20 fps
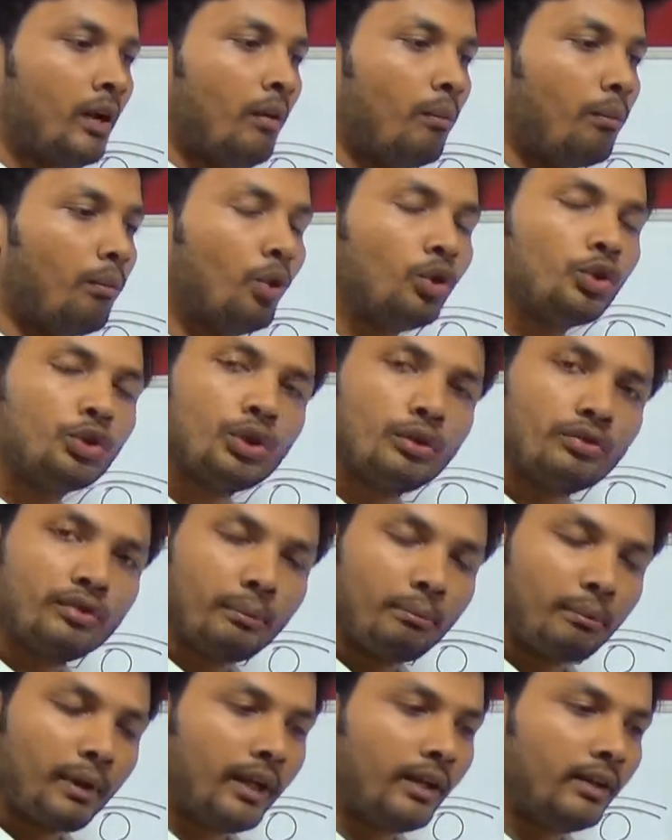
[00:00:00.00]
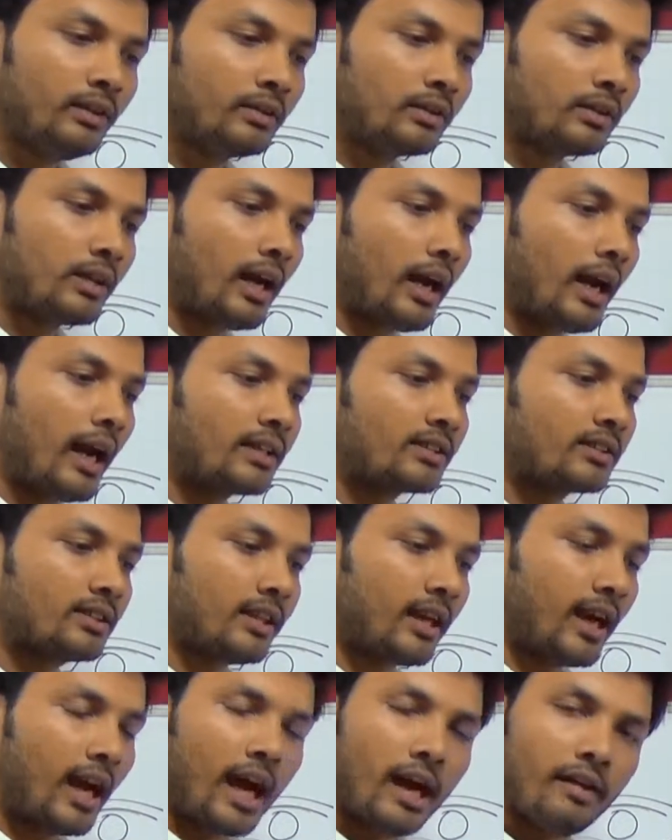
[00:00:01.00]
most of the planes, as
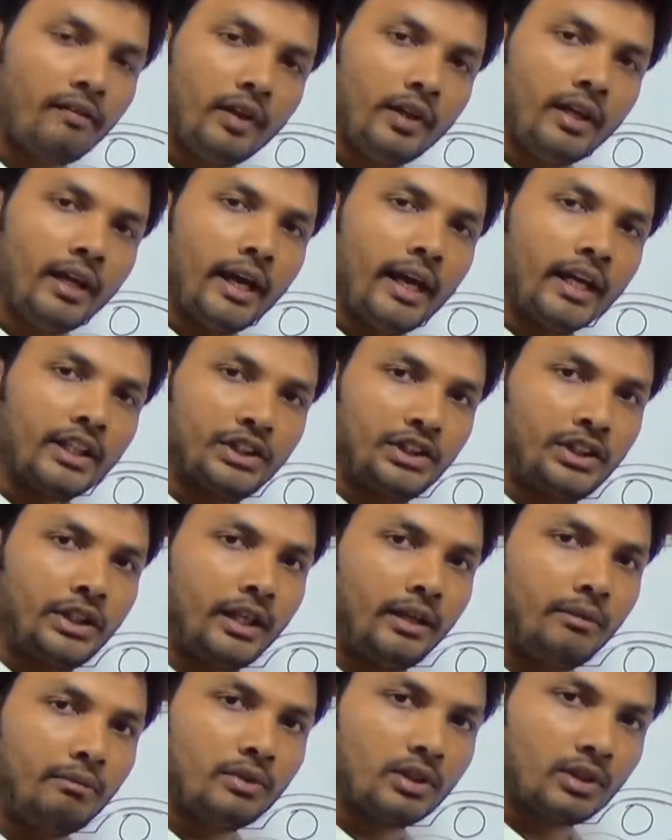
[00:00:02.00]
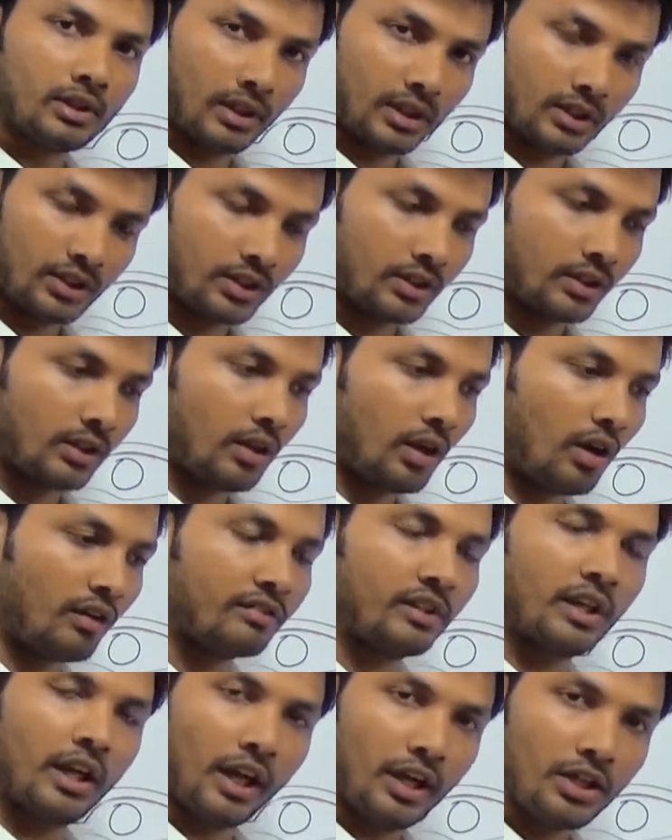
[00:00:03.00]
they are having an extreme thrust
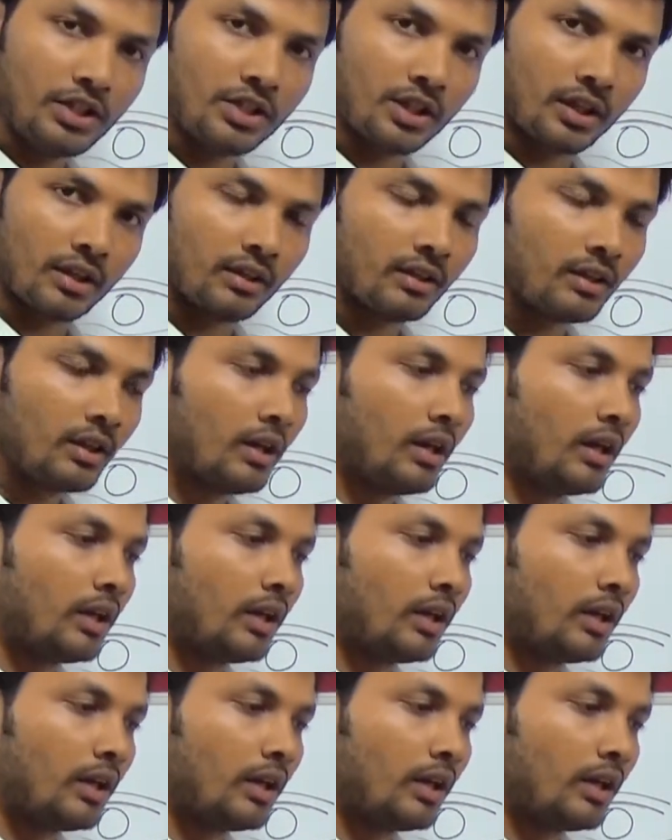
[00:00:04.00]
of the engine,